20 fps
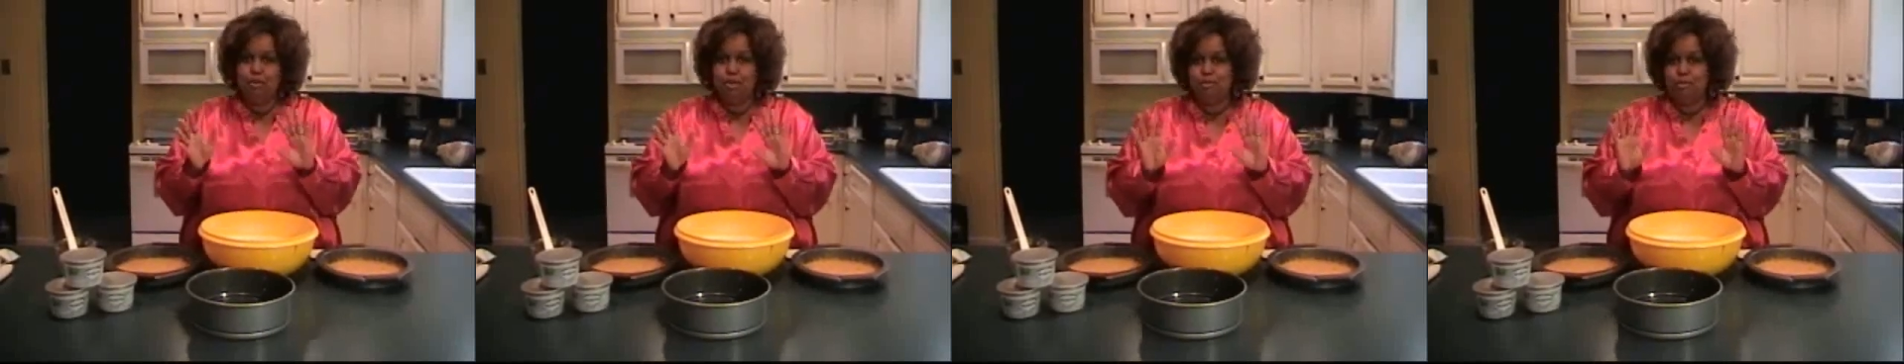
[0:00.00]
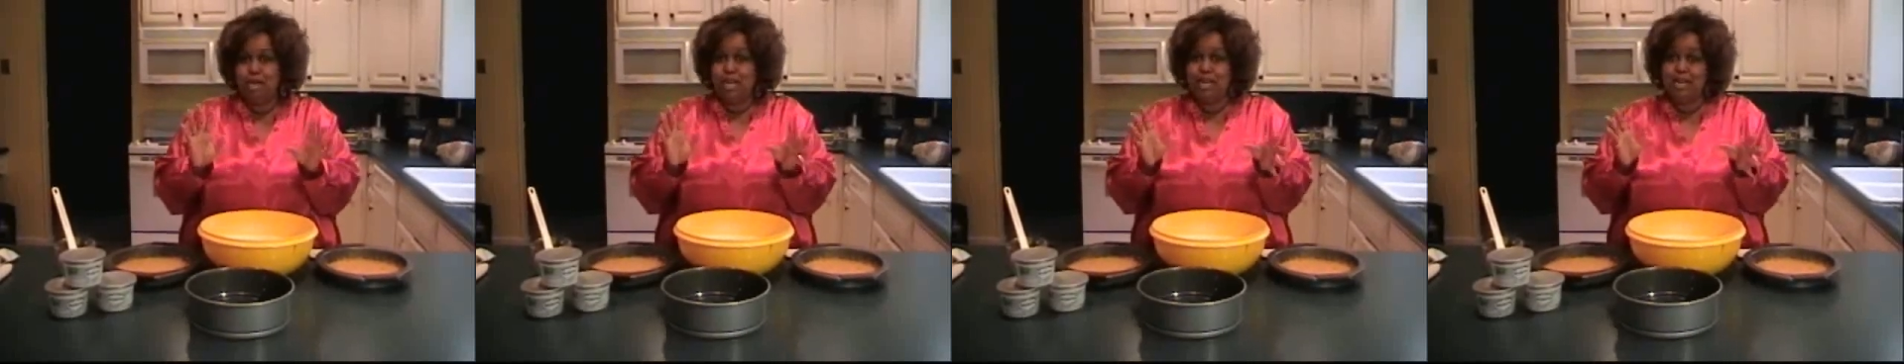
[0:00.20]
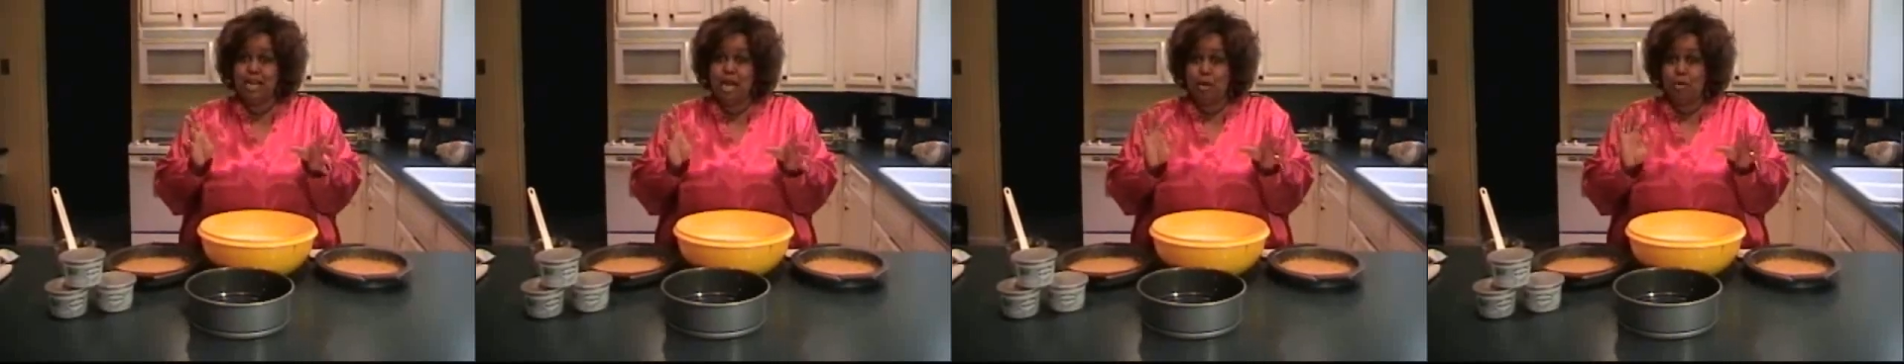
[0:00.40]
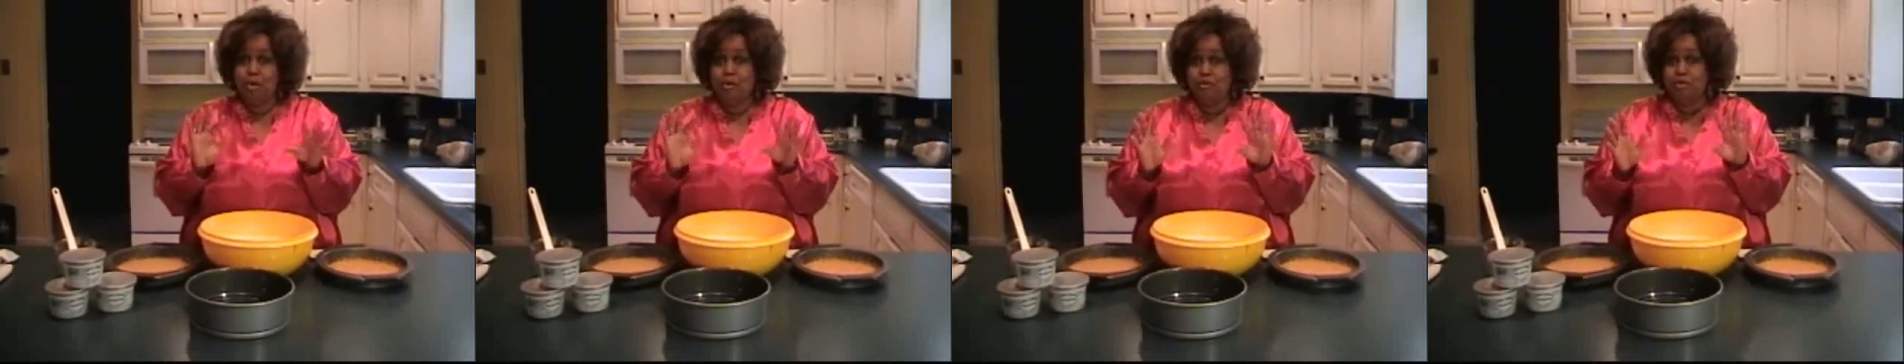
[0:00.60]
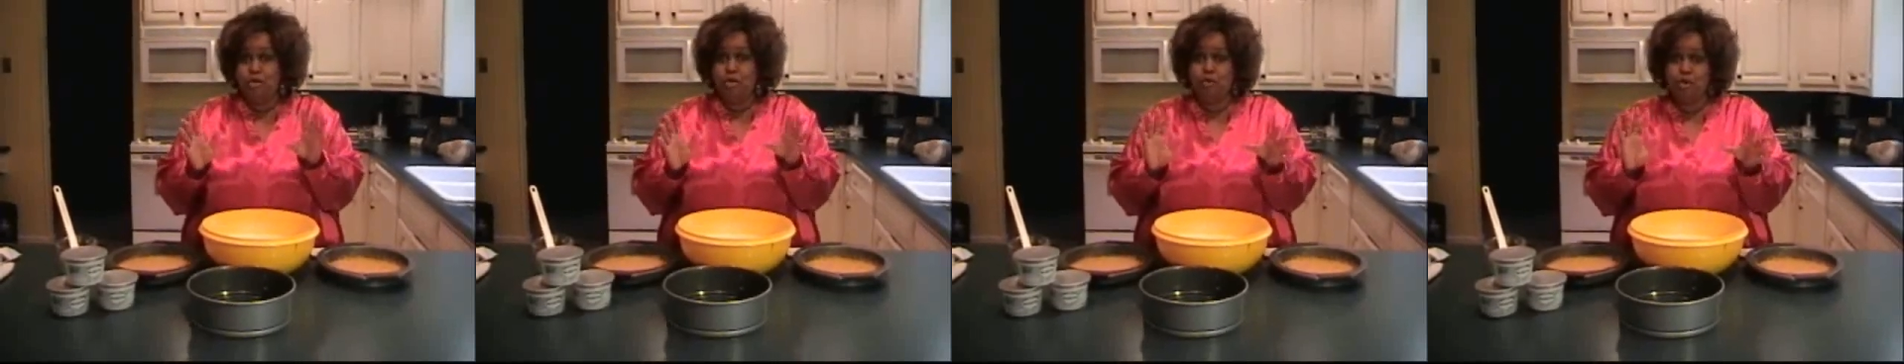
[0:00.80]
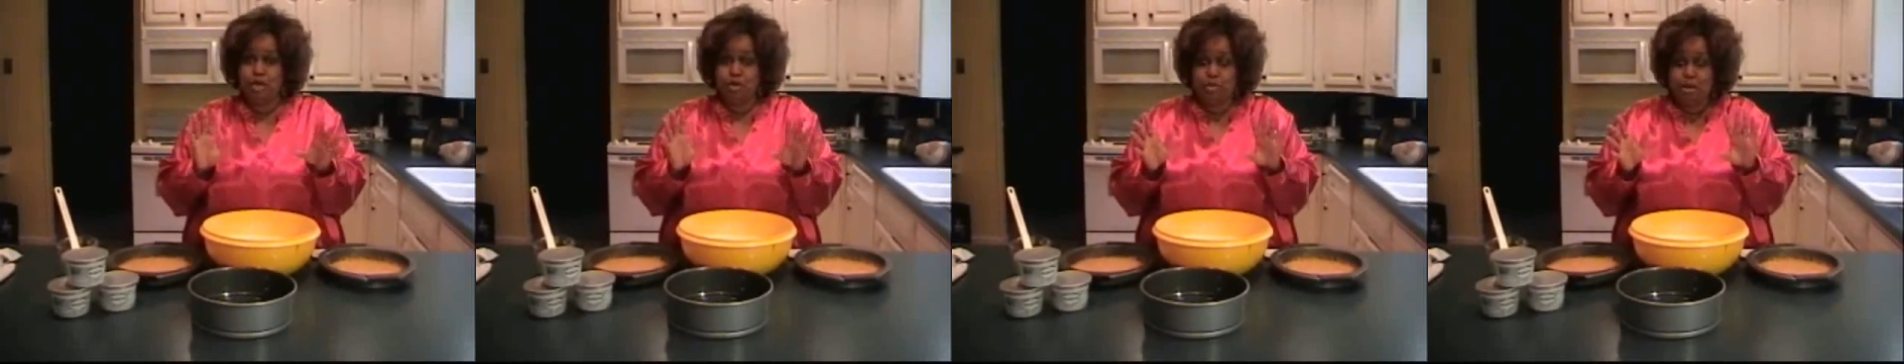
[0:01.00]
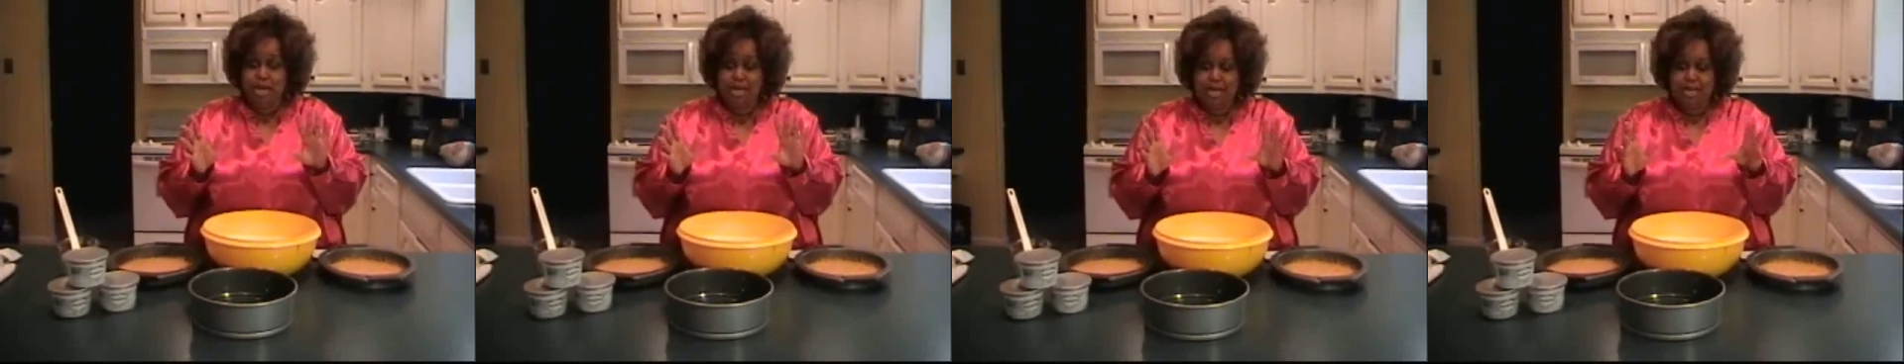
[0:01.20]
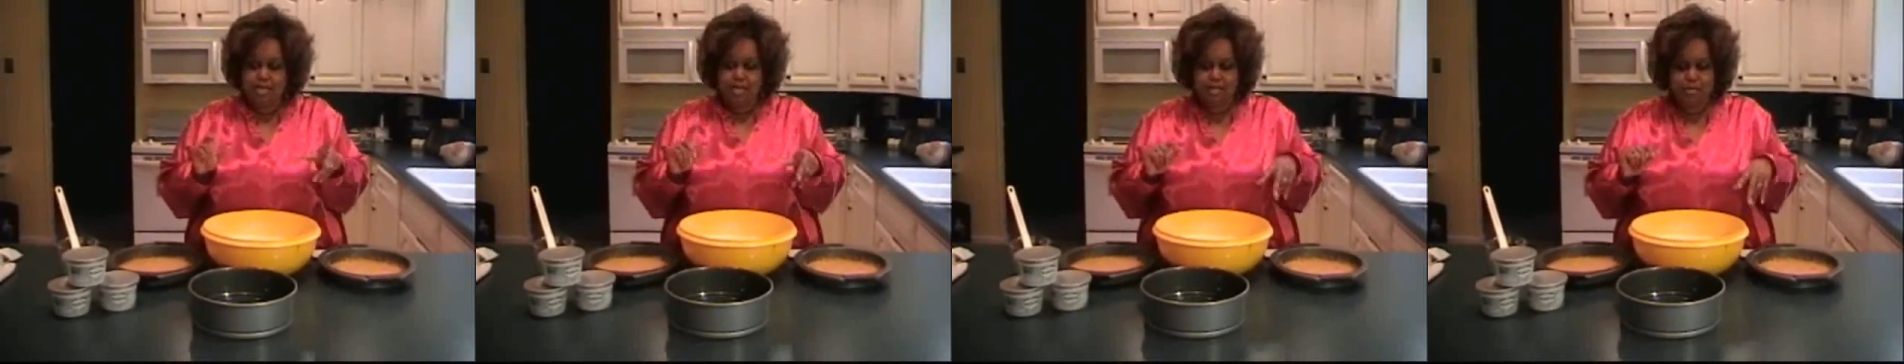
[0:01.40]
we make it however you want to
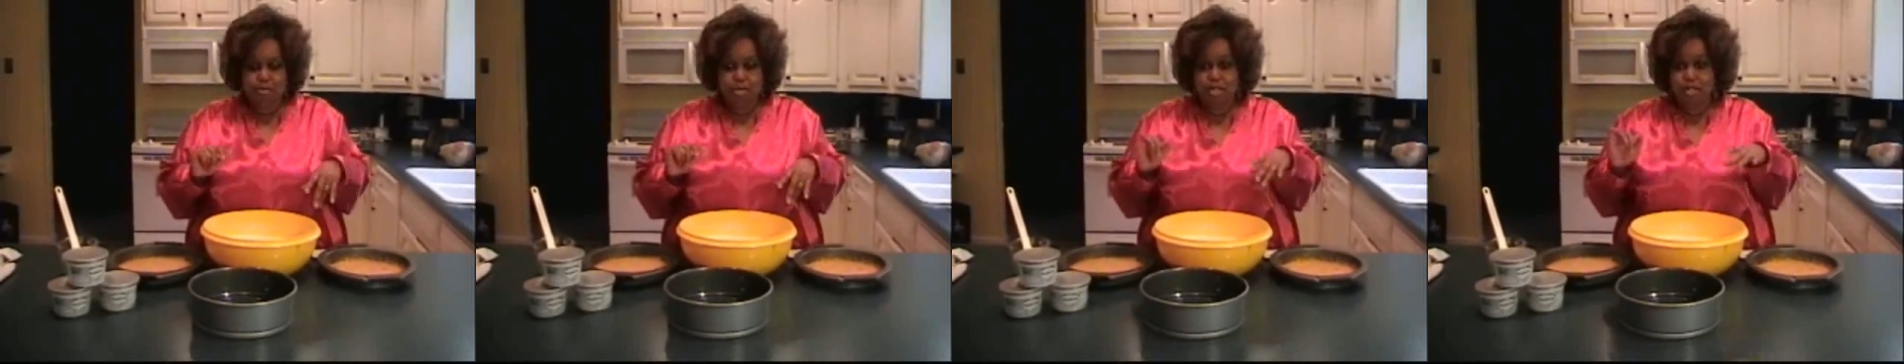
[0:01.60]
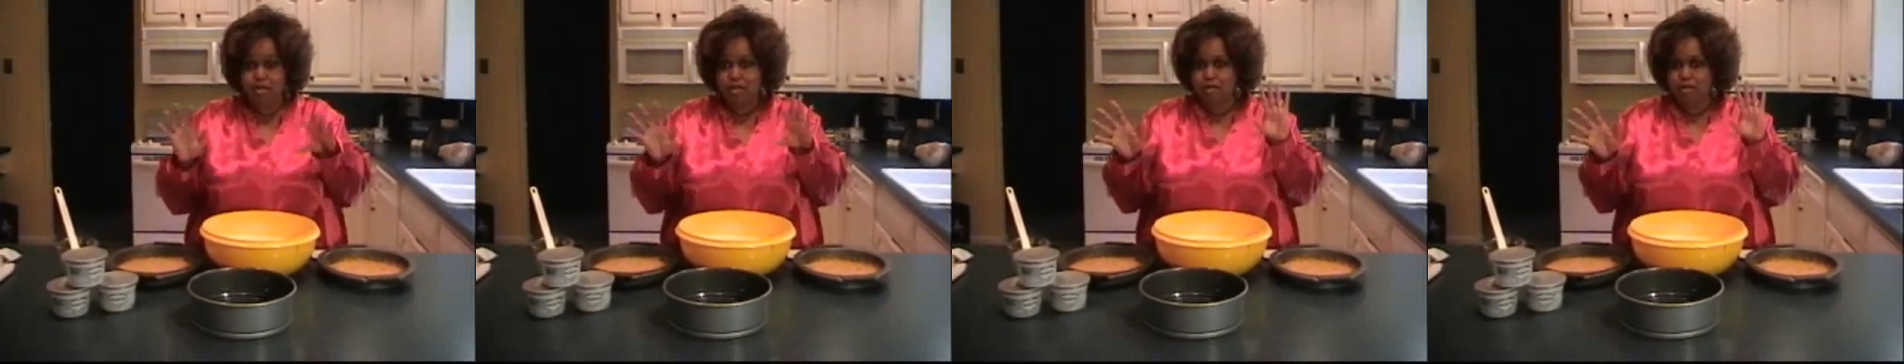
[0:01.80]
make it to be